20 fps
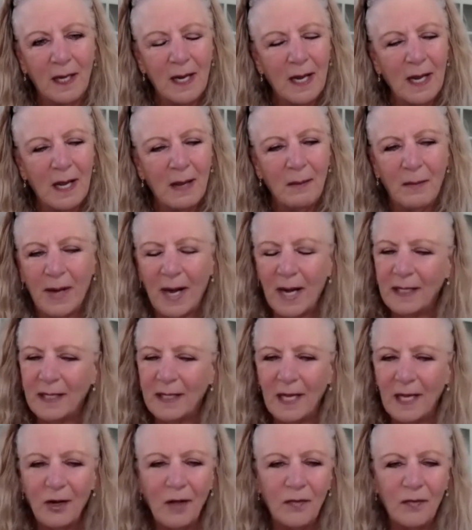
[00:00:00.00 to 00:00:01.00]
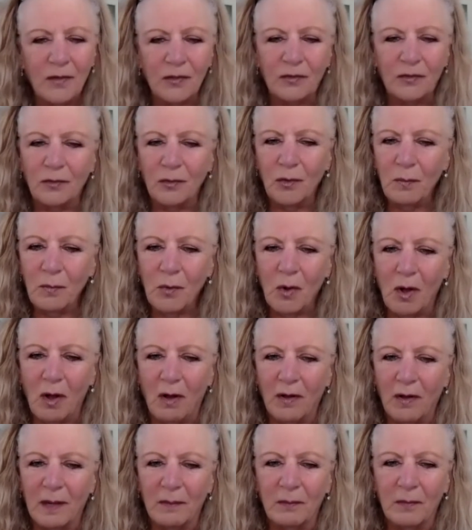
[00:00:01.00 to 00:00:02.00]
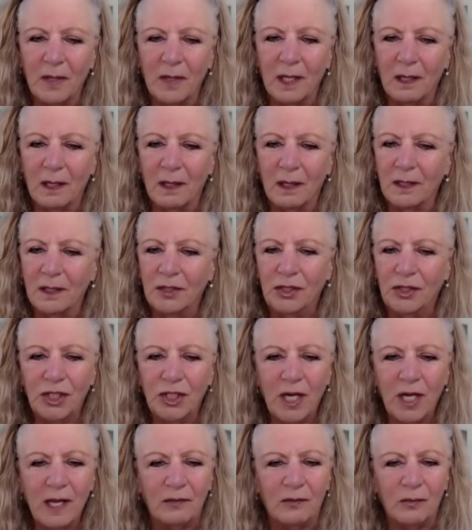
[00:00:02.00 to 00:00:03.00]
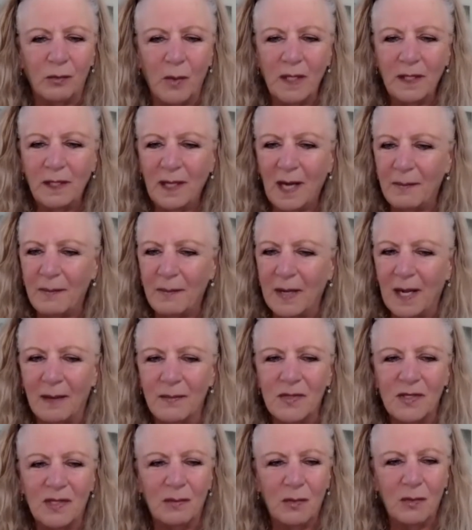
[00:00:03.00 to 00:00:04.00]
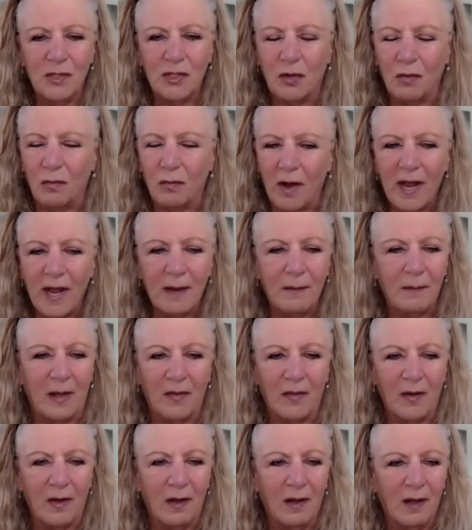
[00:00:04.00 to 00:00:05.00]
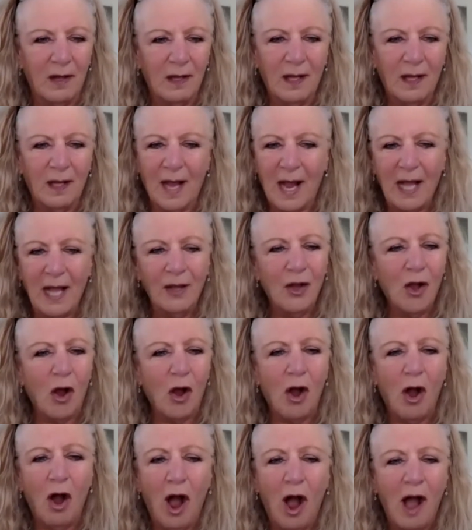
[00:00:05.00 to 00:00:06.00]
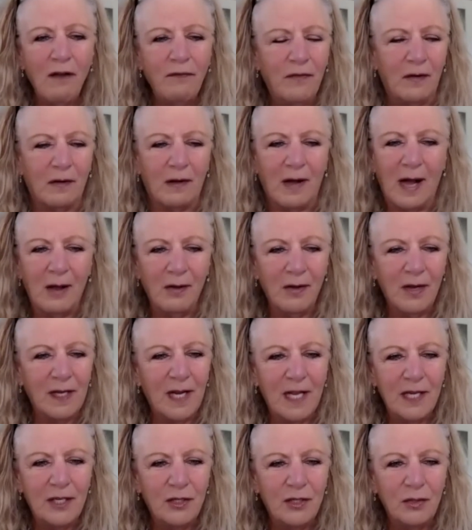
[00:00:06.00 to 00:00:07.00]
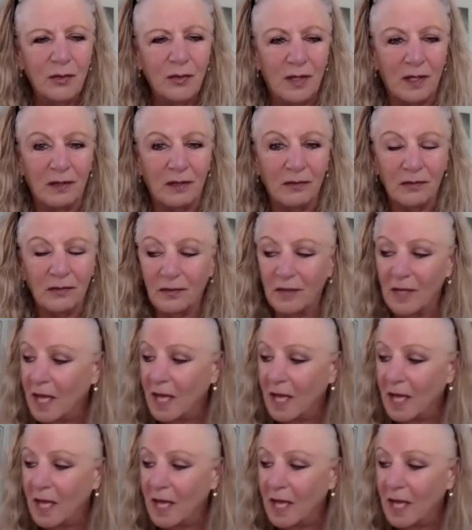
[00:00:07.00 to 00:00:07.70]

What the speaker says: But I'd get on the Zoom call and I'm like, geez, when did I become someone's grandmother? Like, I look awful. How can I do this?